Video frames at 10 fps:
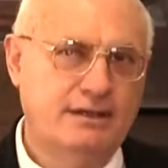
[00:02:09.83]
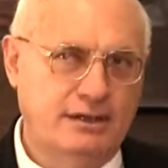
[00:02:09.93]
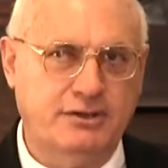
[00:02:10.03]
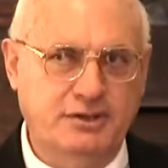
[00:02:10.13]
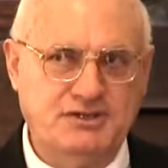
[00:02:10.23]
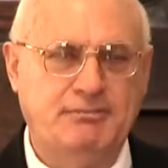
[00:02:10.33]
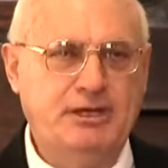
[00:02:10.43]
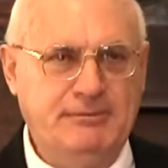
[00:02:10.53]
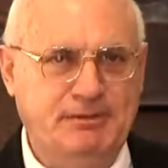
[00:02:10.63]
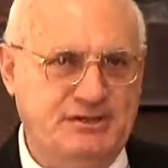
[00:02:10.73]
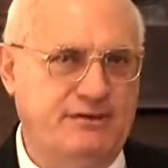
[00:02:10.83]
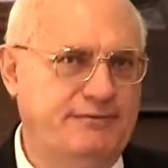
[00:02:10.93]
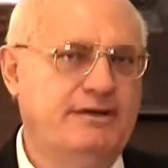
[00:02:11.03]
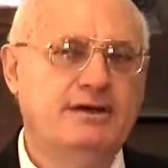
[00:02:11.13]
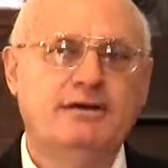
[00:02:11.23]
And of course, the purpose of
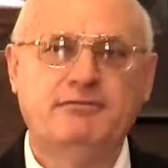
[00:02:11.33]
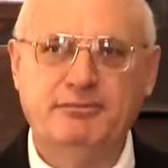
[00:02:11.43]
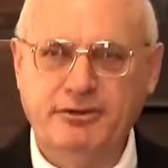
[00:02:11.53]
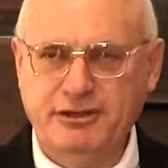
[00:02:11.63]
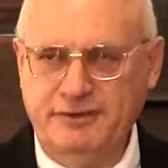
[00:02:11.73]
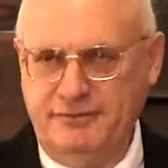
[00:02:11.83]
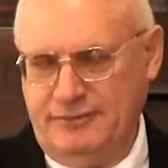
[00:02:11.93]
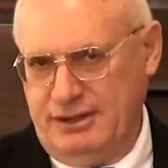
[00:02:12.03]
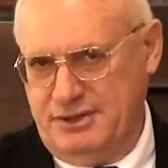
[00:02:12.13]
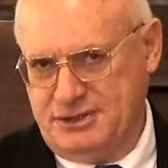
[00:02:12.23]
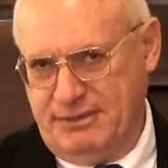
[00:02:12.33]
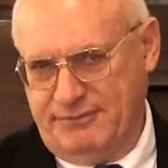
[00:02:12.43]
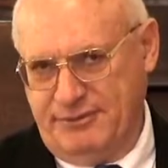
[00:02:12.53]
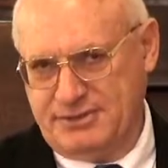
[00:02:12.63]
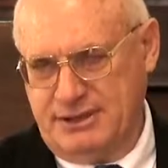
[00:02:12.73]
removing fellowship
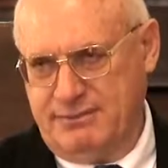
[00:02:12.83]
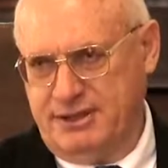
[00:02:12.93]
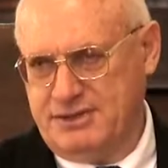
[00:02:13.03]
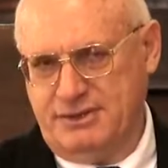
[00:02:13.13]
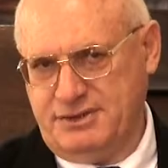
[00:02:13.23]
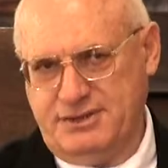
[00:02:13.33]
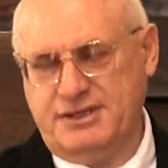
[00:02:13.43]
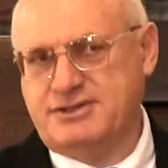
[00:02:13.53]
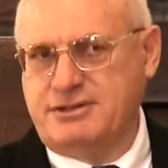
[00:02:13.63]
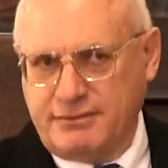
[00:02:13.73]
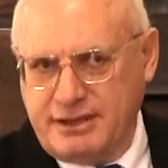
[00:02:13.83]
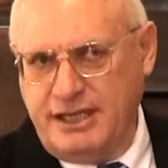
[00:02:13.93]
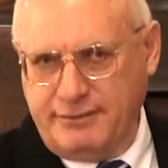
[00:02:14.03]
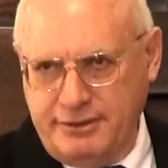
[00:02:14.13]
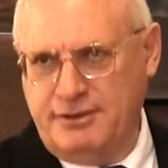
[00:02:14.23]
from someone is not just to
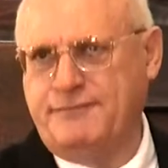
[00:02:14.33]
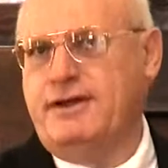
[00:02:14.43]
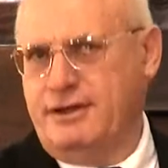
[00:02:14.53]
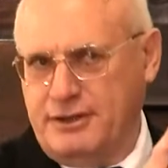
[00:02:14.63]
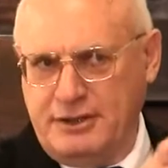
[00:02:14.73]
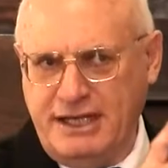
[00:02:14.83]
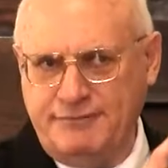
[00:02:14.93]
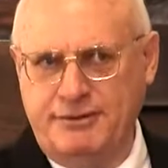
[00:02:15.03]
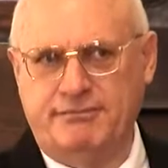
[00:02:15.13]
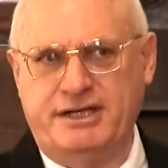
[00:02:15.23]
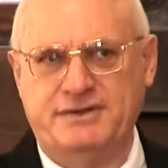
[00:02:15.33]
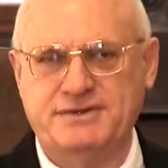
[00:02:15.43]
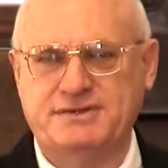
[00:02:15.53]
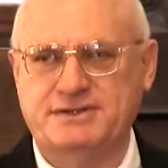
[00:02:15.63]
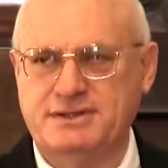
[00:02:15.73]
get rid of the leaven, brothers
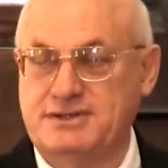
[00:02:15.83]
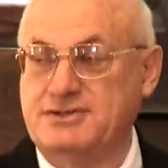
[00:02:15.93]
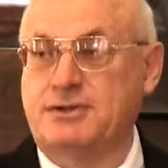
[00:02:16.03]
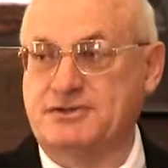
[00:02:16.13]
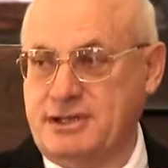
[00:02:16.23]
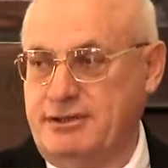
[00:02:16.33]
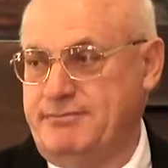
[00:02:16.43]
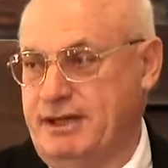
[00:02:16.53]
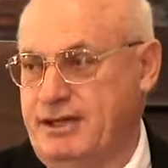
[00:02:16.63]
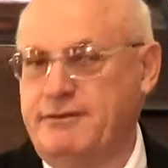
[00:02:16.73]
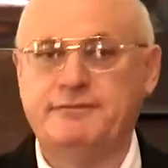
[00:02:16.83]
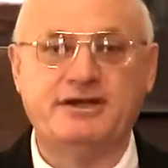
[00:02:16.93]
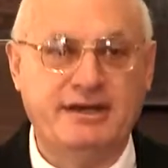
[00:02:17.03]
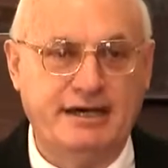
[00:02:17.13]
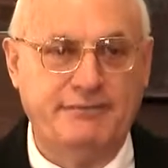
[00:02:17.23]
and sisters, it's also about
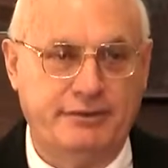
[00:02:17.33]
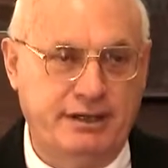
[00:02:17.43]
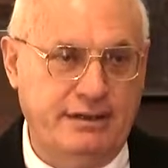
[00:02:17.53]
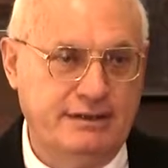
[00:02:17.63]
recovery.